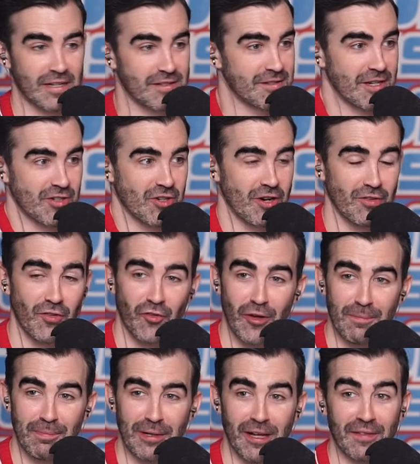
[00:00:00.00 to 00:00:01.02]
That's not Chargers
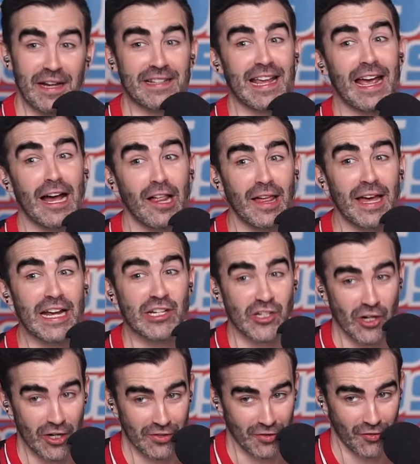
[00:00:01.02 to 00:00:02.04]
football. That's LA
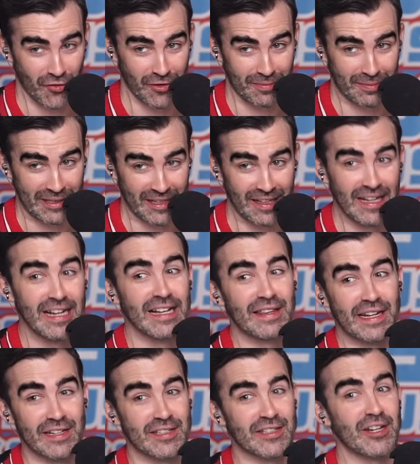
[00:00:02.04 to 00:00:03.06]
Chargers football.
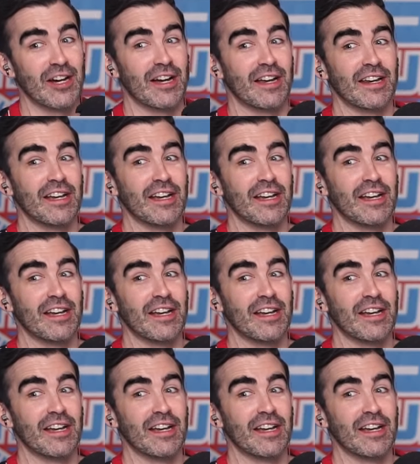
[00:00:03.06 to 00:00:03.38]
That is not